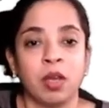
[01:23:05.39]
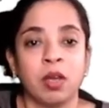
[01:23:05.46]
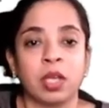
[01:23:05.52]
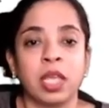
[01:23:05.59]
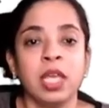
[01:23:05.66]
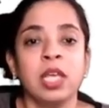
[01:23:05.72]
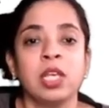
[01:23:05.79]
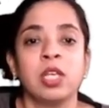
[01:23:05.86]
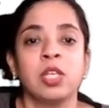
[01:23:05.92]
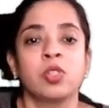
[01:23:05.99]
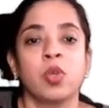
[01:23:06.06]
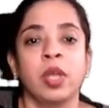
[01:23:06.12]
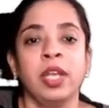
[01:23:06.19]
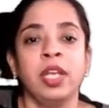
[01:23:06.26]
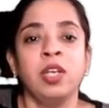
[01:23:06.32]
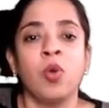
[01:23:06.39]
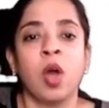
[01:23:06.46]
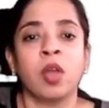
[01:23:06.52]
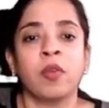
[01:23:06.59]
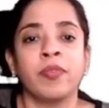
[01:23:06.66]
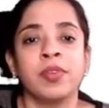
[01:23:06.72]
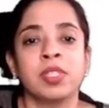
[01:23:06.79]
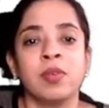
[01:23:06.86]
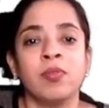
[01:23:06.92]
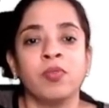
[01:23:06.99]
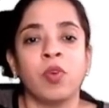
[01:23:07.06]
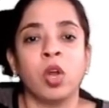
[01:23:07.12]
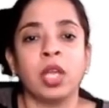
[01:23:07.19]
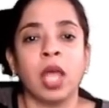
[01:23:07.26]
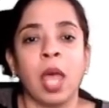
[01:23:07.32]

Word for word: okay so in dwarfism what